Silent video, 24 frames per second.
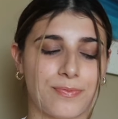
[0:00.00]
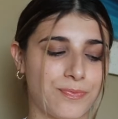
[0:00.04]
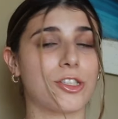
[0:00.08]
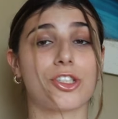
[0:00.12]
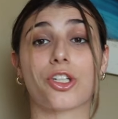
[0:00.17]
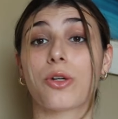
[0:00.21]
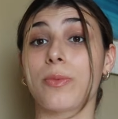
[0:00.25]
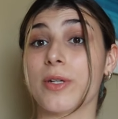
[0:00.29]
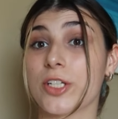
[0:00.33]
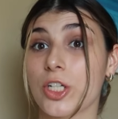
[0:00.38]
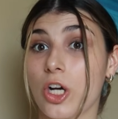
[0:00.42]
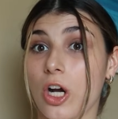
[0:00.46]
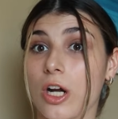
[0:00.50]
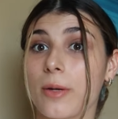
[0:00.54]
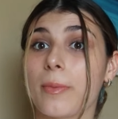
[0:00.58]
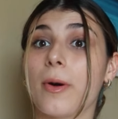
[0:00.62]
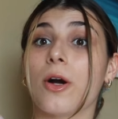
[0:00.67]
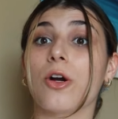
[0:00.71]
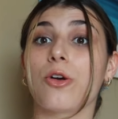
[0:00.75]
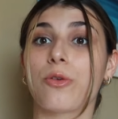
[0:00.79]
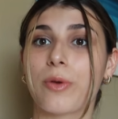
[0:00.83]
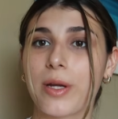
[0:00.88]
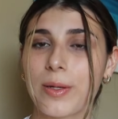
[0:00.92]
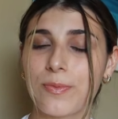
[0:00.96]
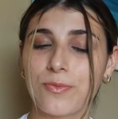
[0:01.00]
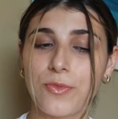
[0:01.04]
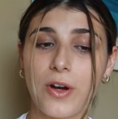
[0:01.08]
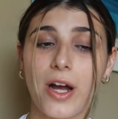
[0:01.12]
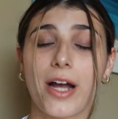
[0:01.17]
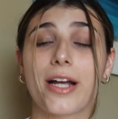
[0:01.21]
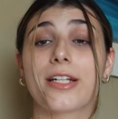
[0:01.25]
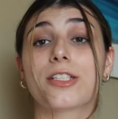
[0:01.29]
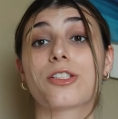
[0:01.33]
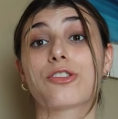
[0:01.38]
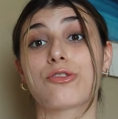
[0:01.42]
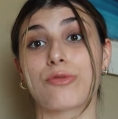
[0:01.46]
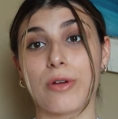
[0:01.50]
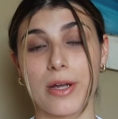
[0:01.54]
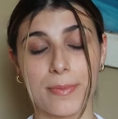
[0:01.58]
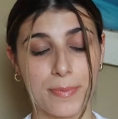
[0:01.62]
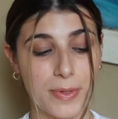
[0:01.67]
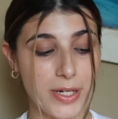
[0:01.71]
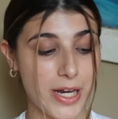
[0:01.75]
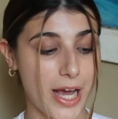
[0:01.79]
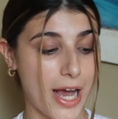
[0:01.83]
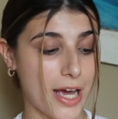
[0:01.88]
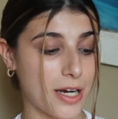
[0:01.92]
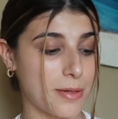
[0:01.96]
And so we talk about grapevines,
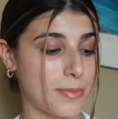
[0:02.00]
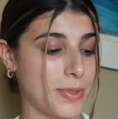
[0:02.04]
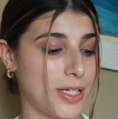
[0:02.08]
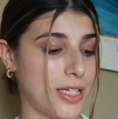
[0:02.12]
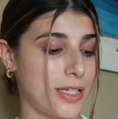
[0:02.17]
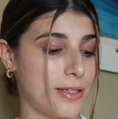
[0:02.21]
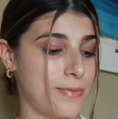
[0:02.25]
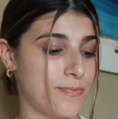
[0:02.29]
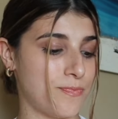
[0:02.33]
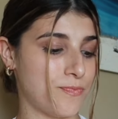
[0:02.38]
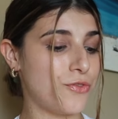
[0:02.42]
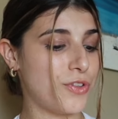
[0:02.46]
grape anatomy,